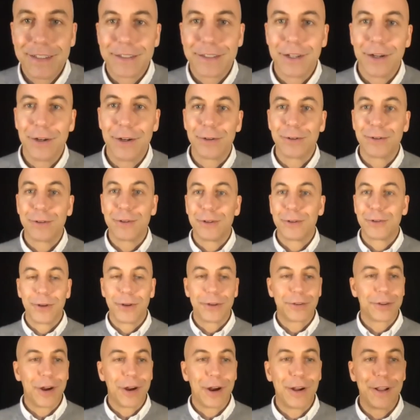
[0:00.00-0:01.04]
So,
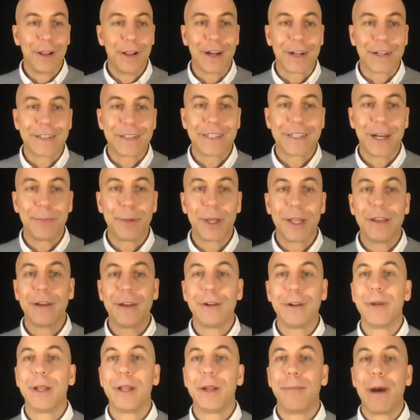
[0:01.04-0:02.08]
Chris Garlock, tell me a
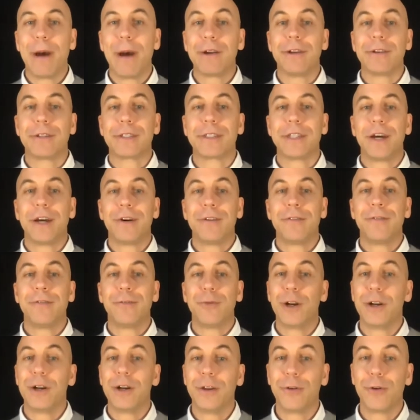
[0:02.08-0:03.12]
little bit about yourself,
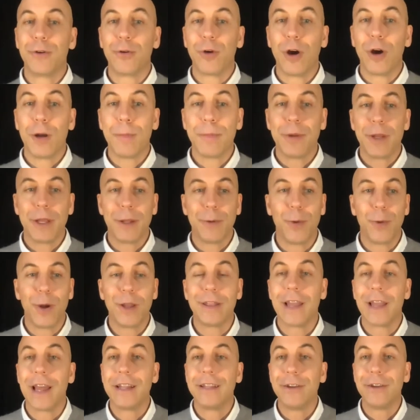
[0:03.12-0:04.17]
where you grew up, and
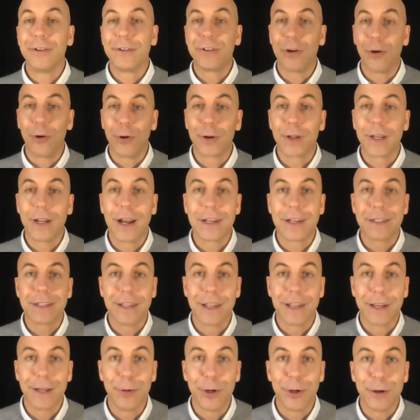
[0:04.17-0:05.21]
what led you to organize
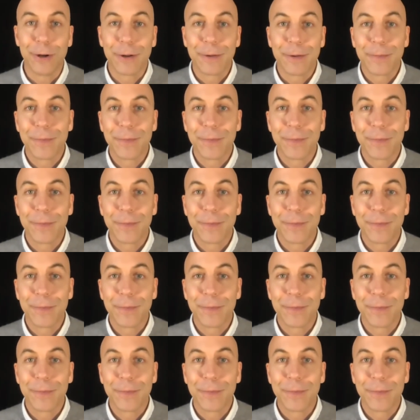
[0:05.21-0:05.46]
labor.